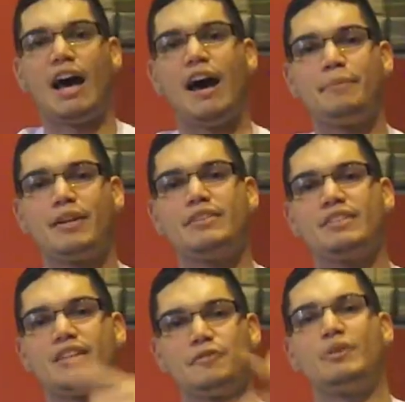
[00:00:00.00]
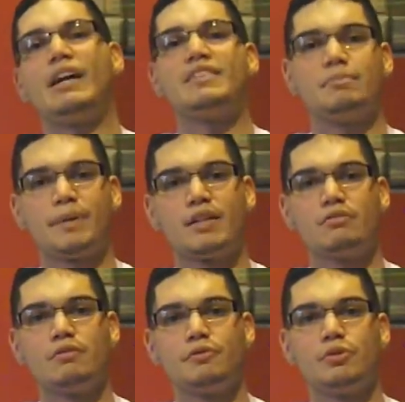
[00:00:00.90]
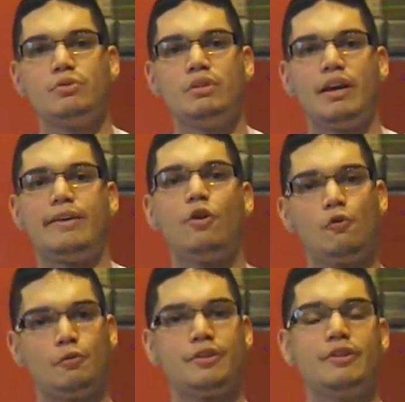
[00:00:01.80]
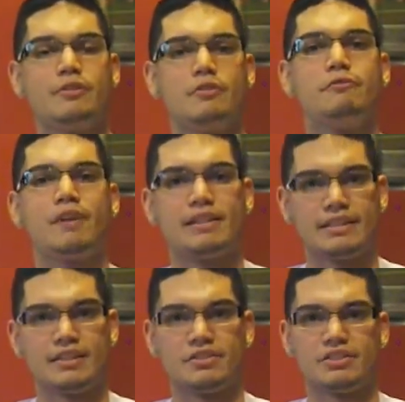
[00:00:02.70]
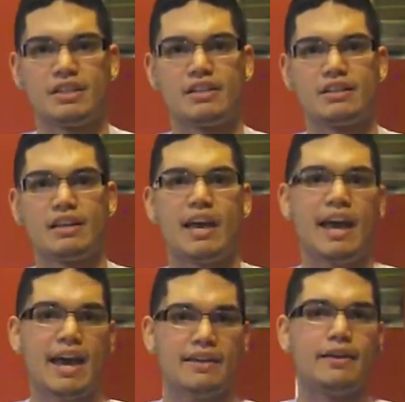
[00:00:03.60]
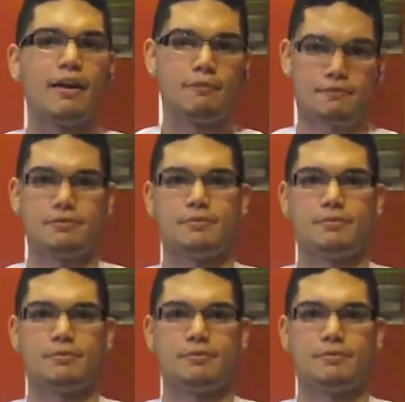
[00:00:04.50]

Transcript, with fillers: I'm here to give you guys a better review and hopefully you find it entertaining and helpful.